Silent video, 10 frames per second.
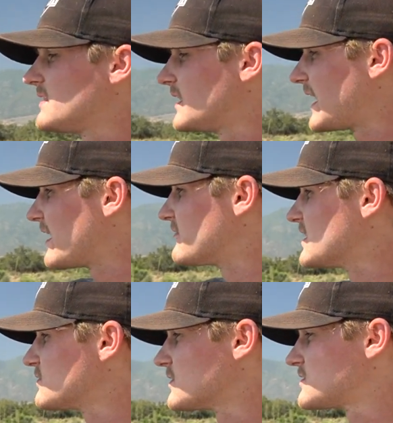and then I have
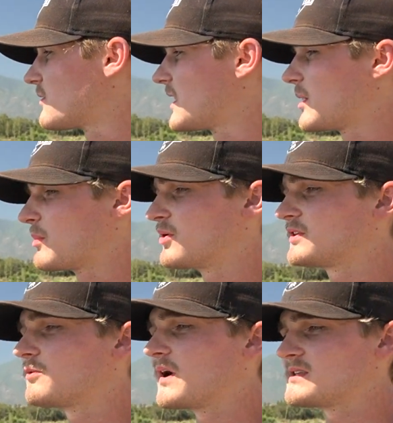these ones. So I put
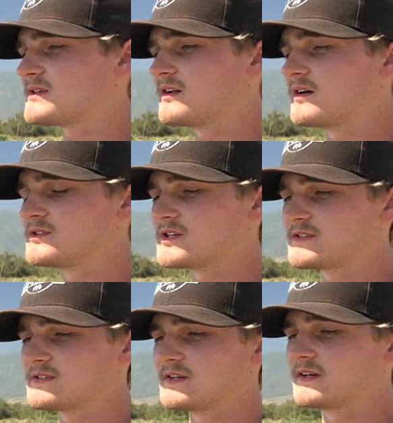the white set on
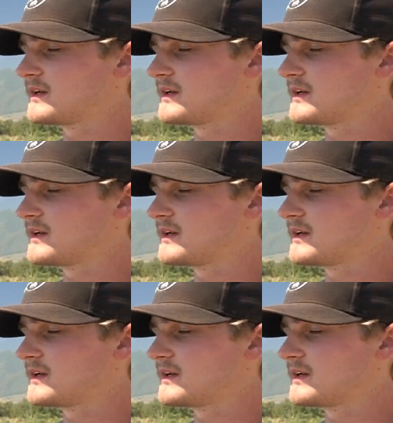just to